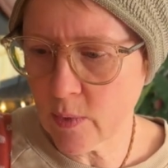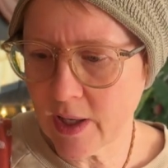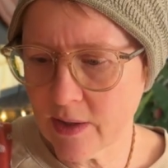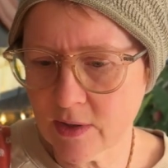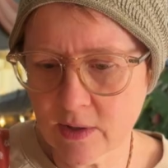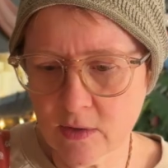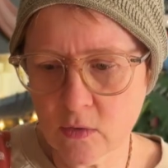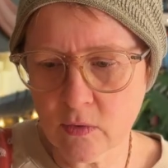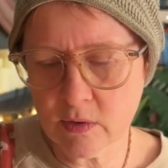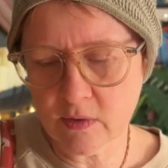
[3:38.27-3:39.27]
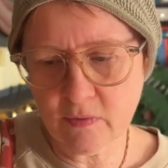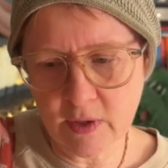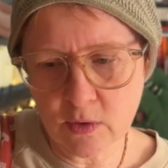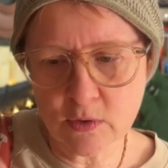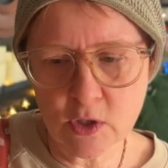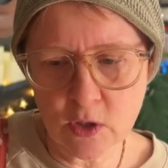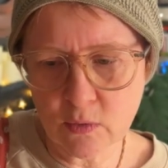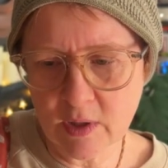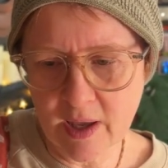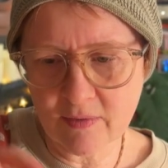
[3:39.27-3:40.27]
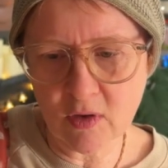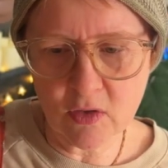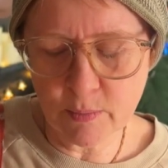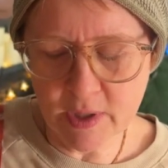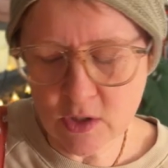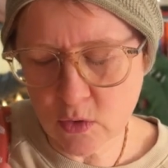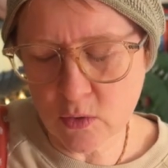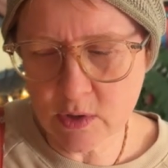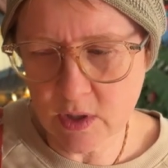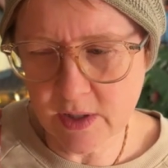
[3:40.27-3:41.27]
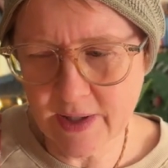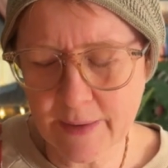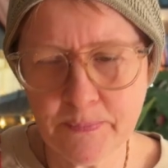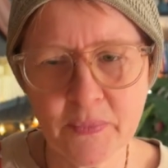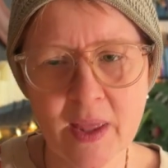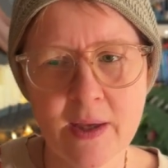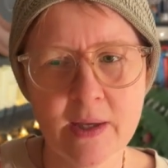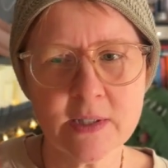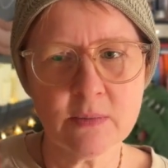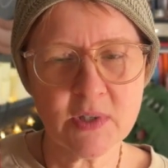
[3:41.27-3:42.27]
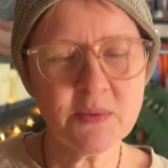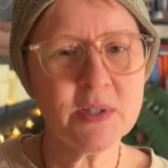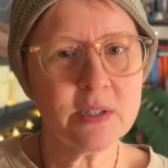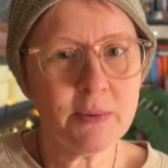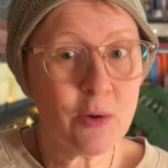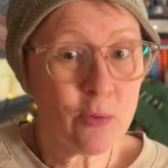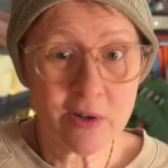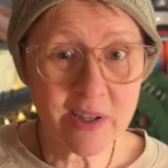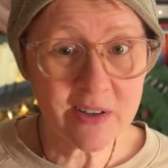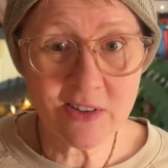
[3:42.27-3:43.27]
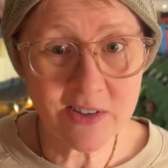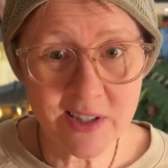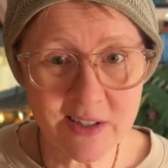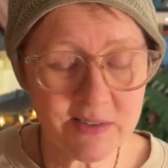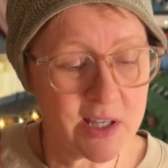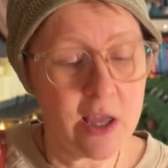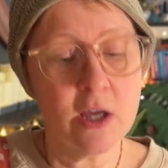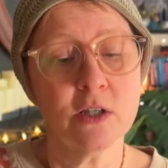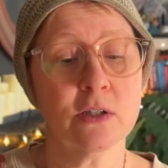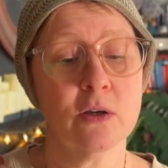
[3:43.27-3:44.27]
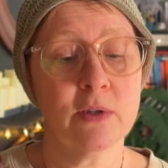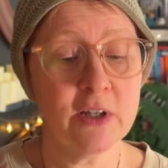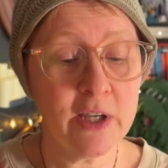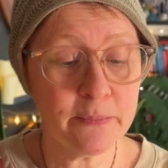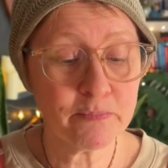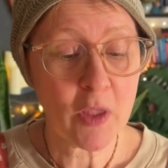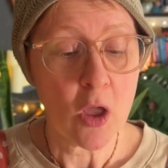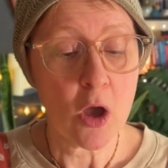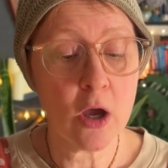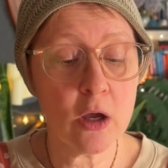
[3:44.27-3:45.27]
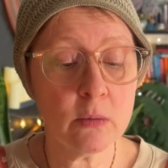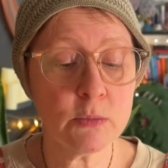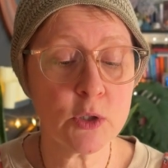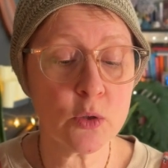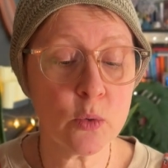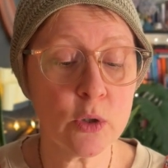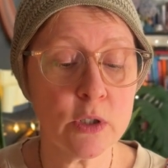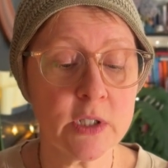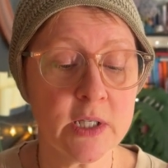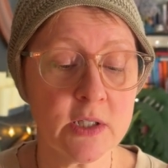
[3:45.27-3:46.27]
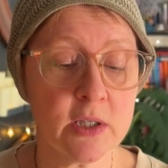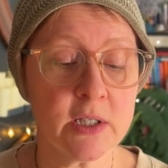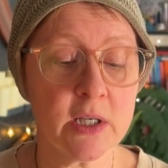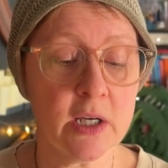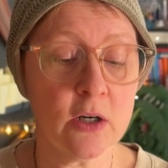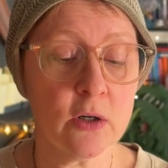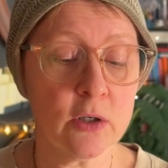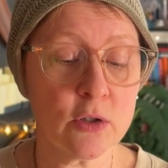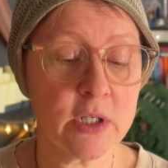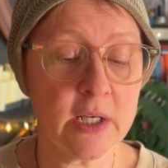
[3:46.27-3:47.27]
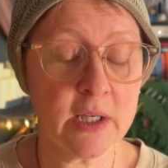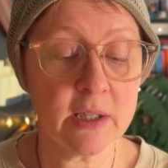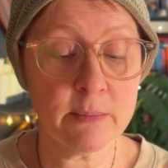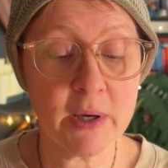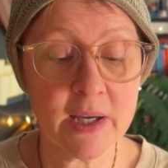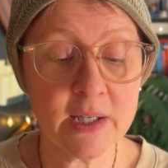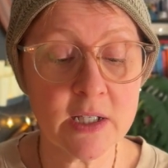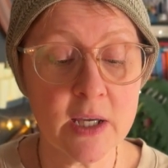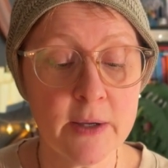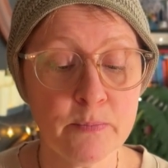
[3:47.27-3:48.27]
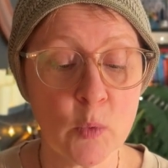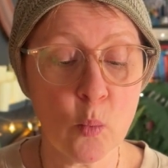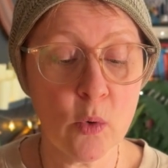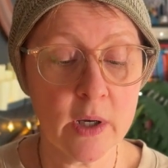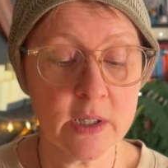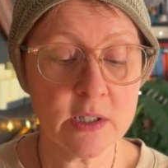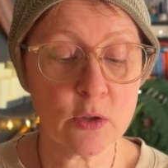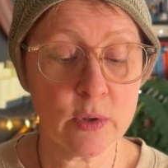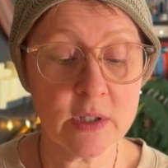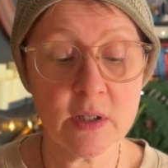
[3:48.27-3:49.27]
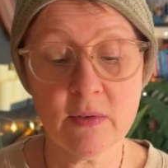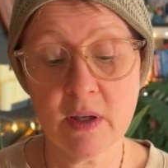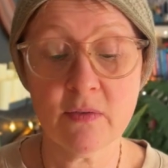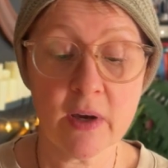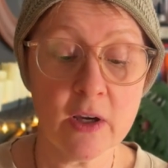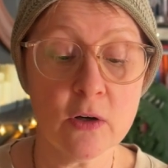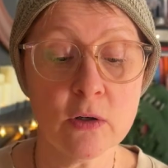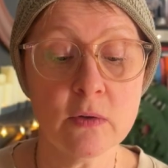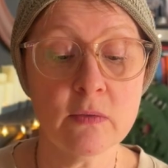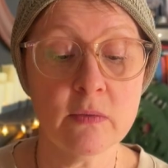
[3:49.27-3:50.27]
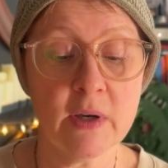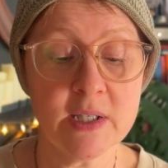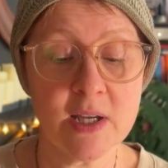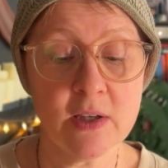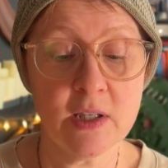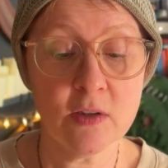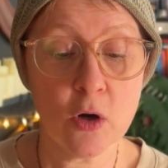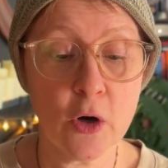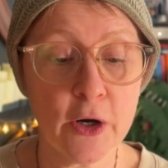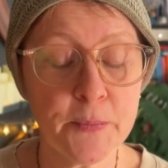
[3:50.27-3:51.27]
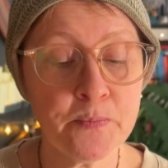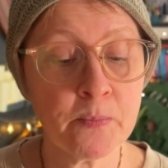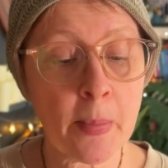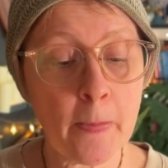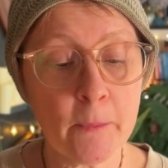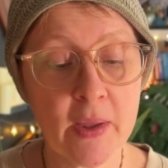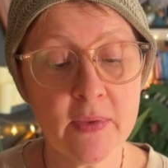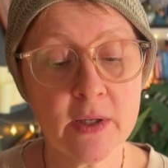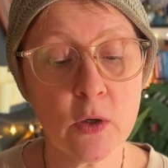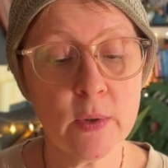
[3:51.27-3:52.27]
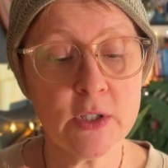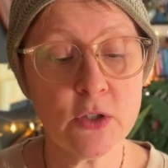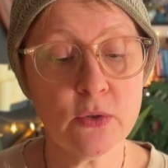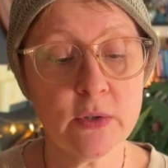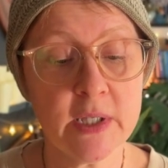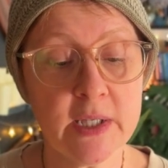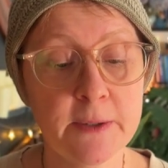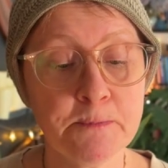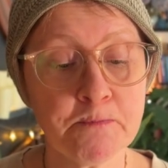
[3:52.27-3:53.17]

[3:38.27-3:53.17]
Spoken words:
at the fields, when they have all the pentacles and all of that. Sometimes it's about working on your gifts. So there you go. Swords, intellect, air, understanding in the mind. Wands, creativity, fire, vitality in the heart. And then going to the